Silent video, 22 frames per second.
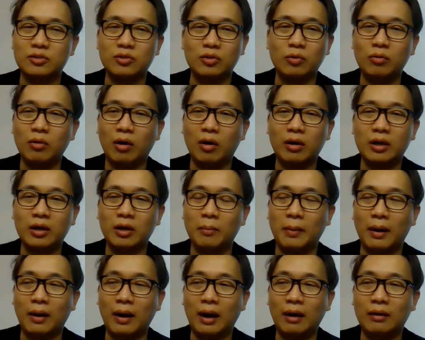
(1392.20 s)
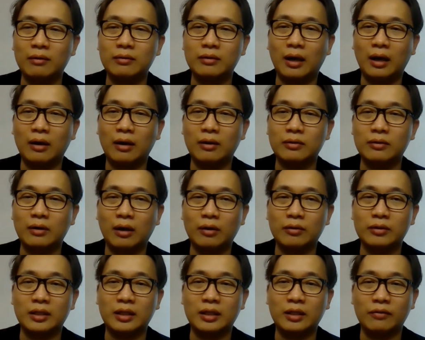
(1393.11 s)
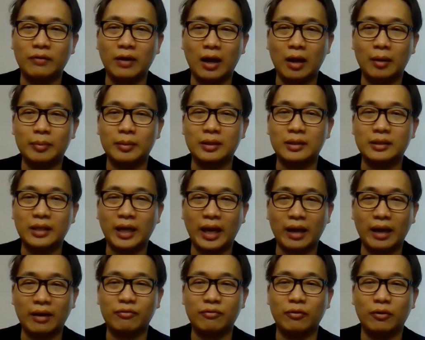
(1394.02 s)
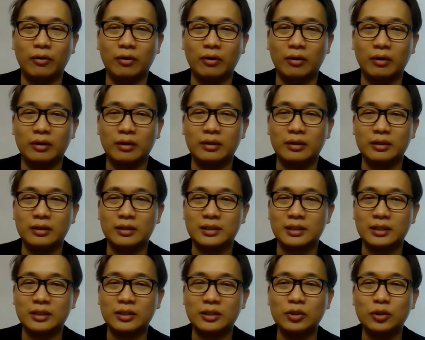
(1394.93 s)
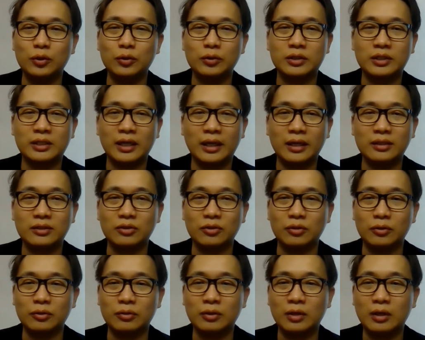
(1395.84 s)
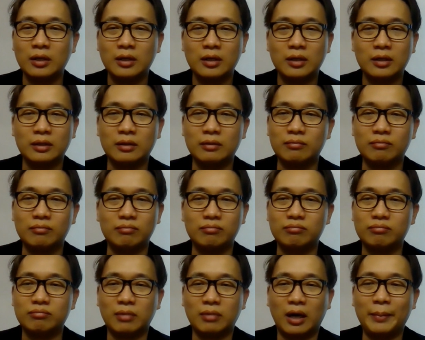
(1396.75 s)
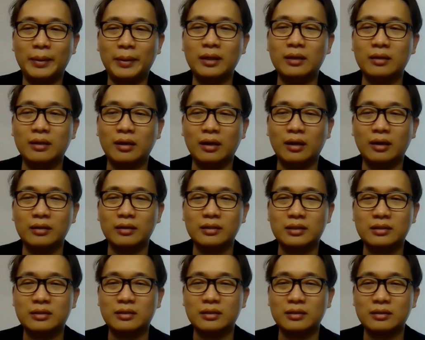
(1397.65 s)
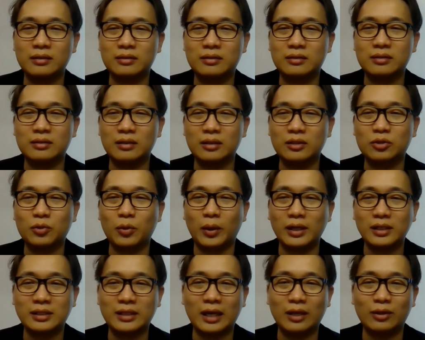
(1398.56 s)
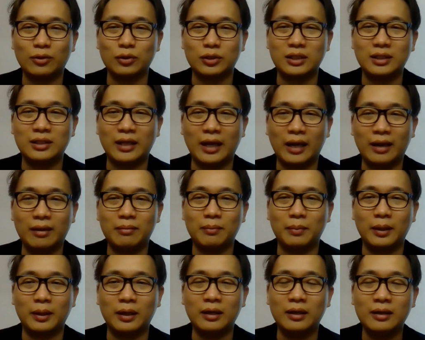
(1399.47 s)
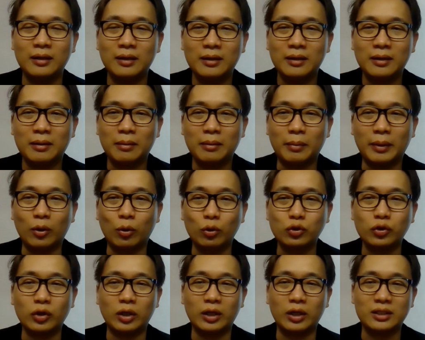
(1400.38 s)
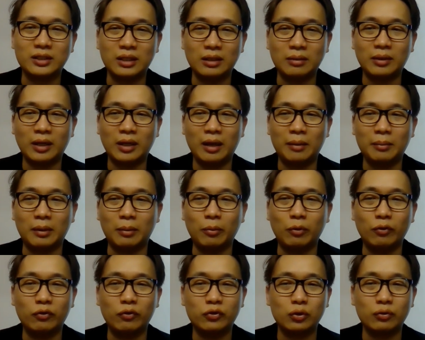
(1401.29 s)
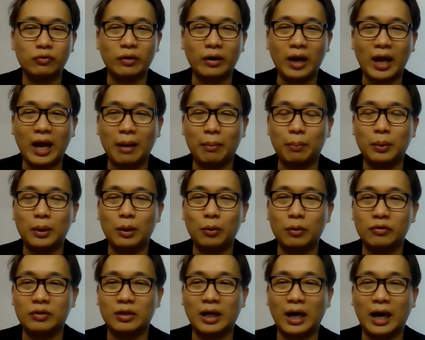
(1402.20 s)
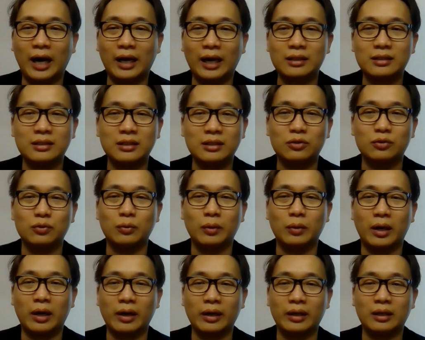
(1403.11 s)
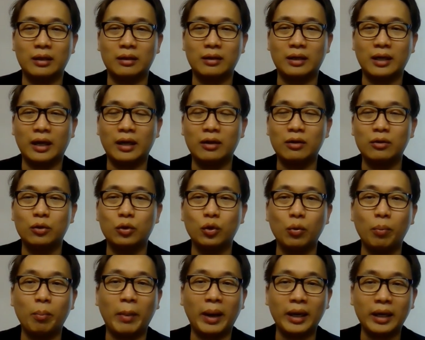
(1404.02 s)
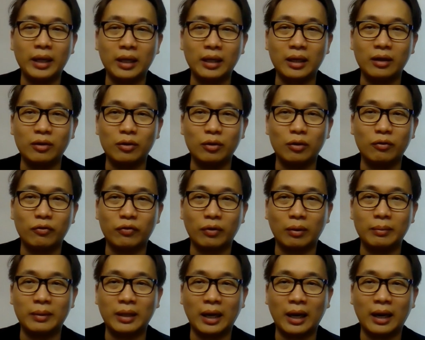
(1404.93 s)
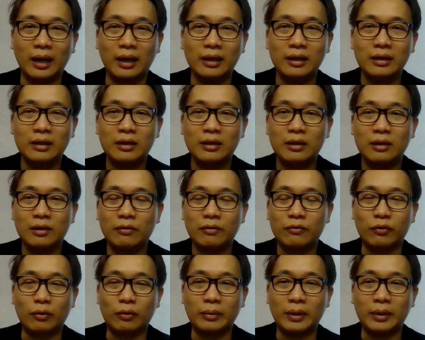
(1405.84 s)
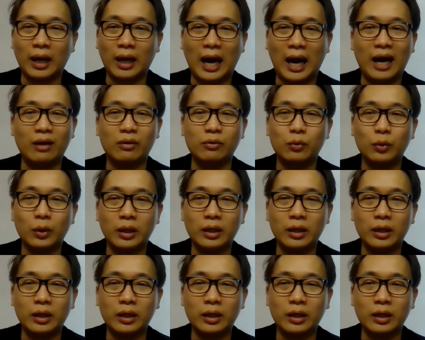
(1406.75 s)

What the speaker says: no longer about how they develop the tech for a certain use case, you know. I mean, it's quite sad to see that, but also at the same time, I'm also very happy with the artists who are getting good money, you know, from their artwork,